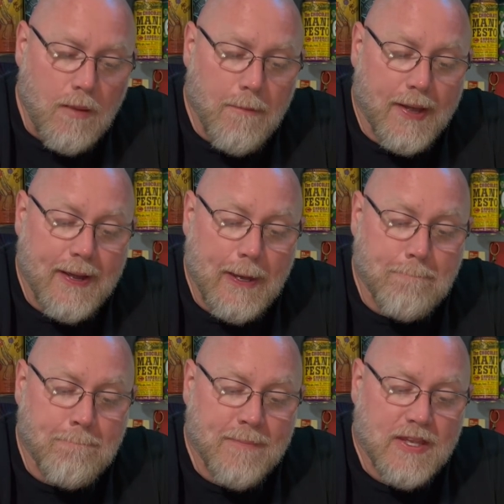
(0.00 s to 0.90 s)
But
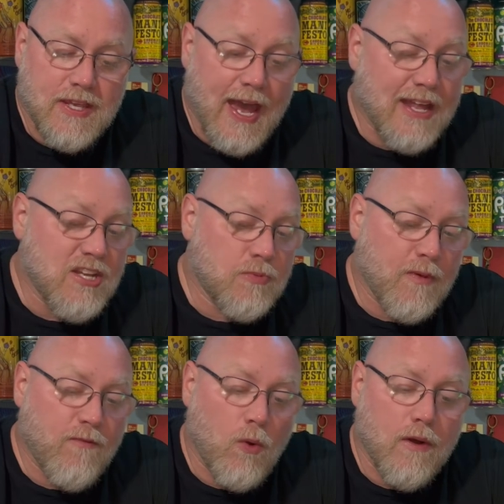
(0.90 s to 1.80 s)
um, you had this
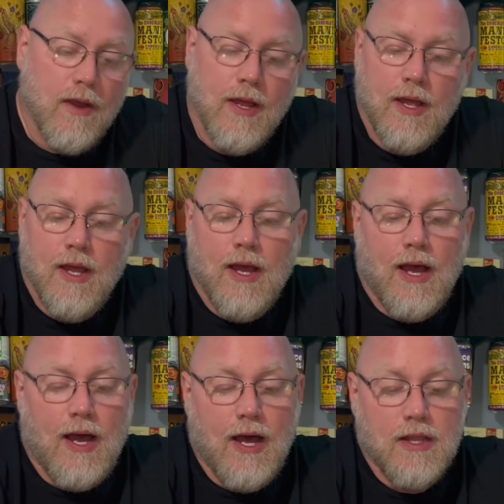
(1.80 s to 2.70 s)
before.
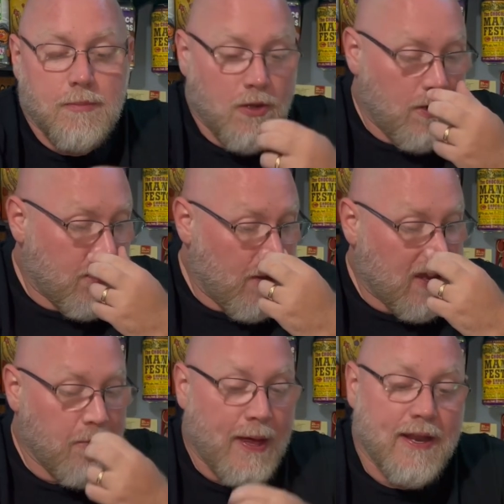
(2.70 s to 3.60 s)
Uh, let me know what you
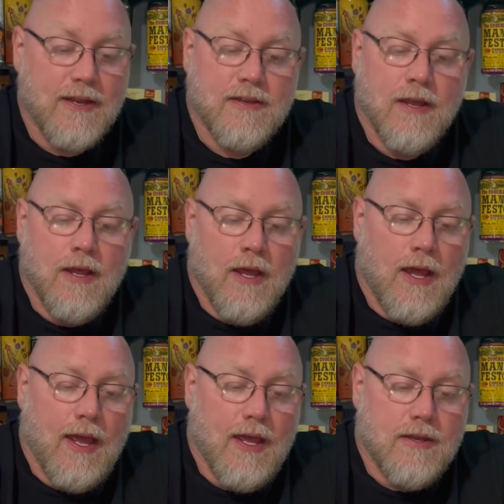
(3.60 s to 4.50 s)
think about it.
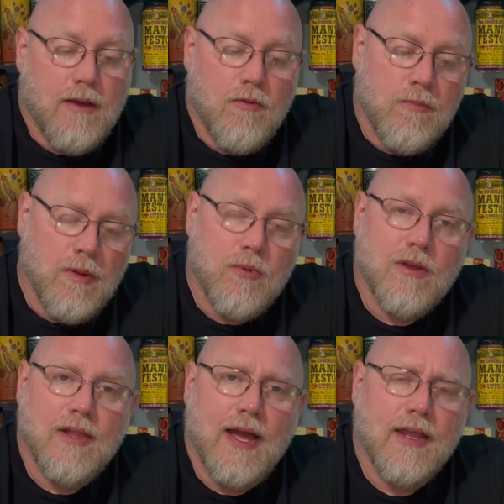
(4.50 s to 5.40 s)
And uh,
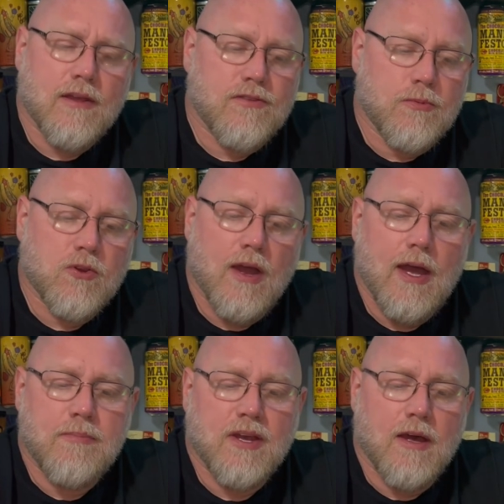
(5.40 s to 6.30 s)
remember, like,
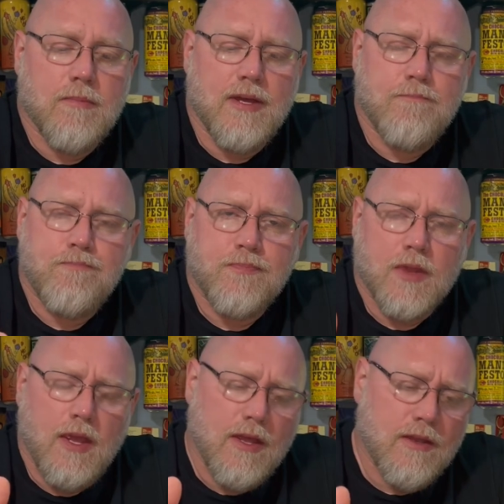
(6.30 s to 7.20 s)
subscribe, comment
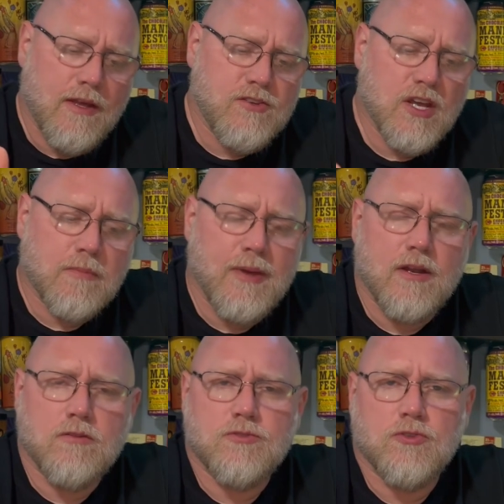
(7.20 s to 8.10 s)
and uh, check me
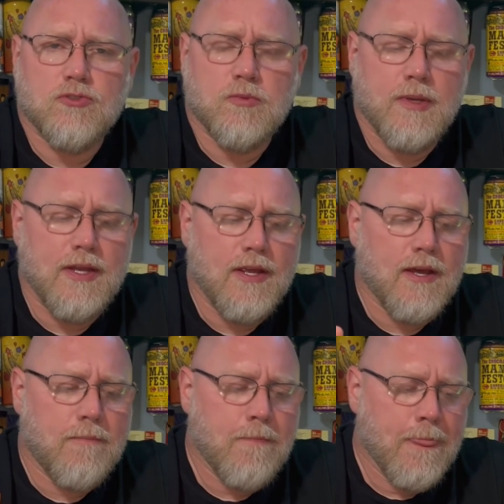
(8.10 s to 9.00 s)
out on social
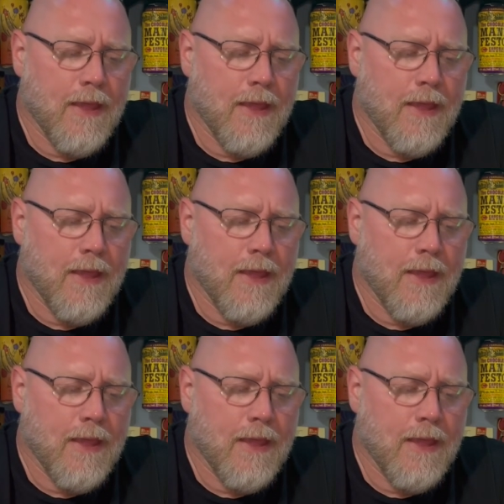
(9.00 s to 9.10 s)
media.